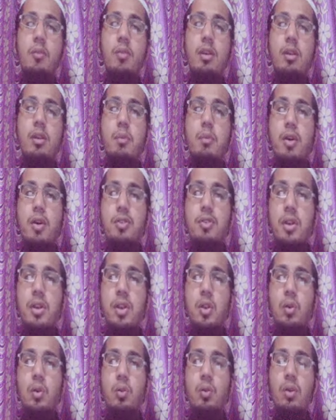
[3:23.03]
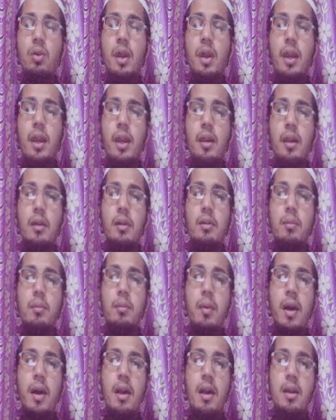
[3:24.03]
will be positive and
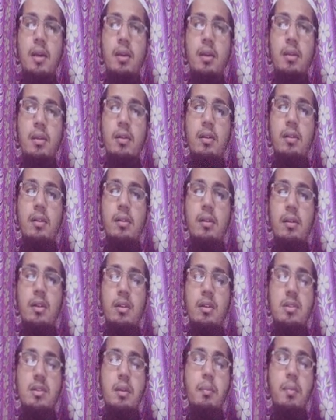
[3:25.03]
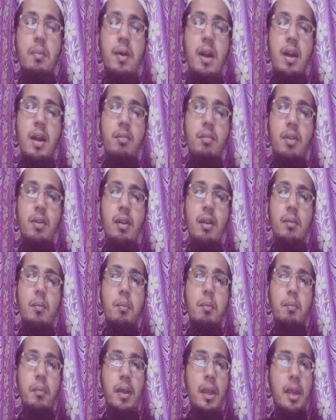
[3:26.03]
part or some part will
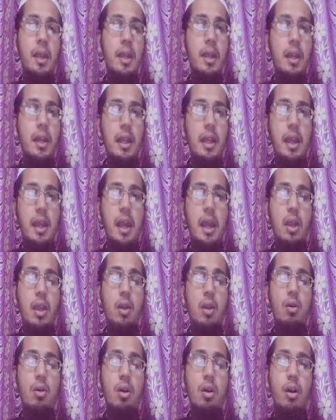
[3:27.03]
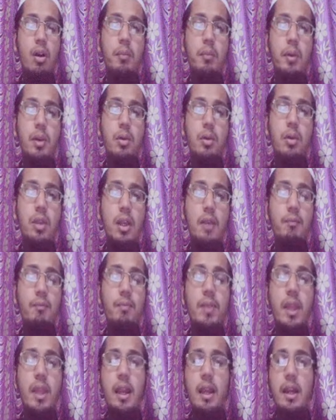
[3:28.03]
be negative or below the
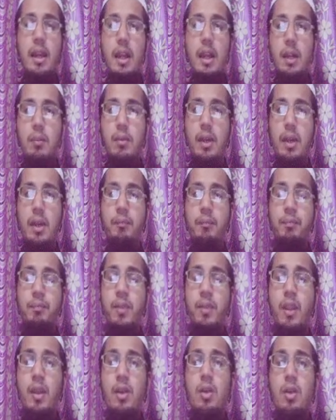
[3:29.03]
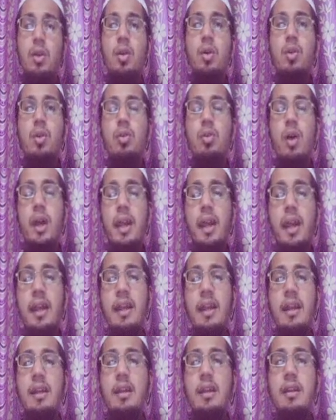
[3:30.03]
datum line. So, again
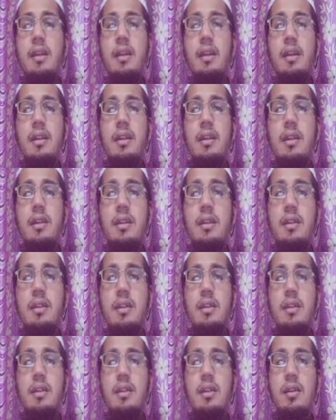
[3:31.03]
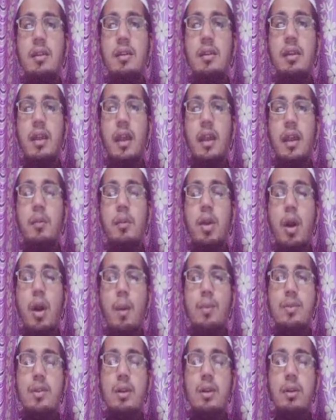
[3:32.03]
it can be
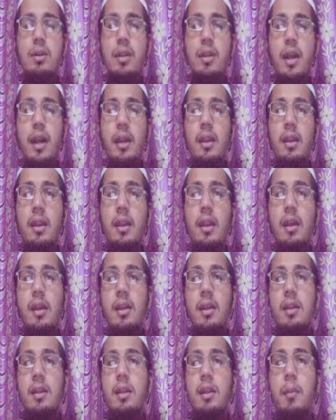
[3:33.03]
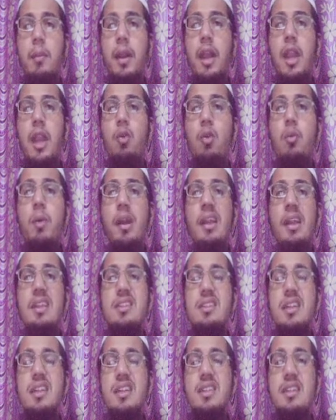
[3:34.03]
observed that the bending moment is
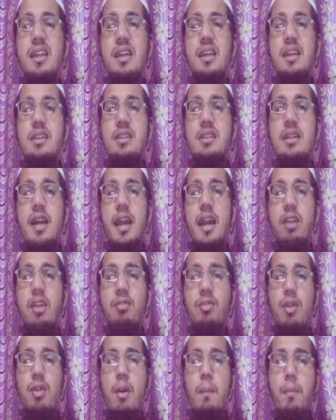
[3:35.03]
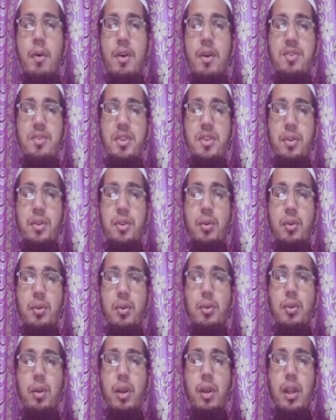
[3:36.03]
changing its sign from positive
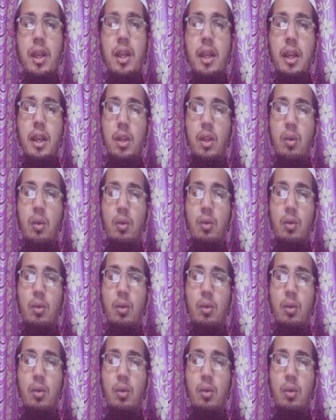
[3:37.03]
to negative,